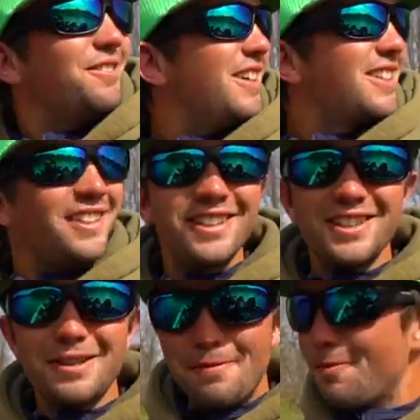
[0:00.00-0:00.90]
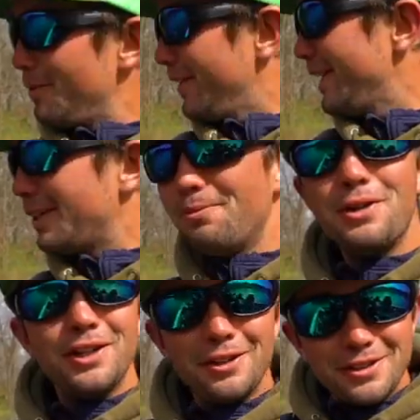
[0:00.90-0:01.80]
of muskies because we like them
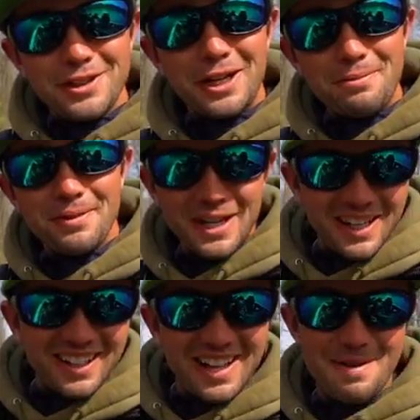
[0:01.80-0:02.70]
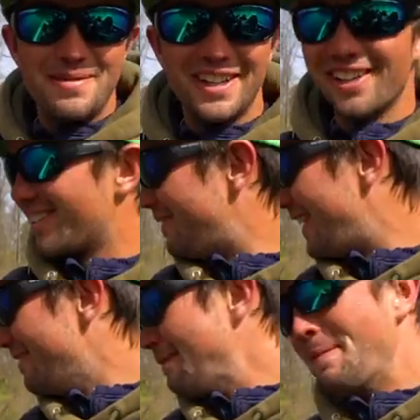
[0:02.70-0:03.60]
when they're dumb and a lot bigger, but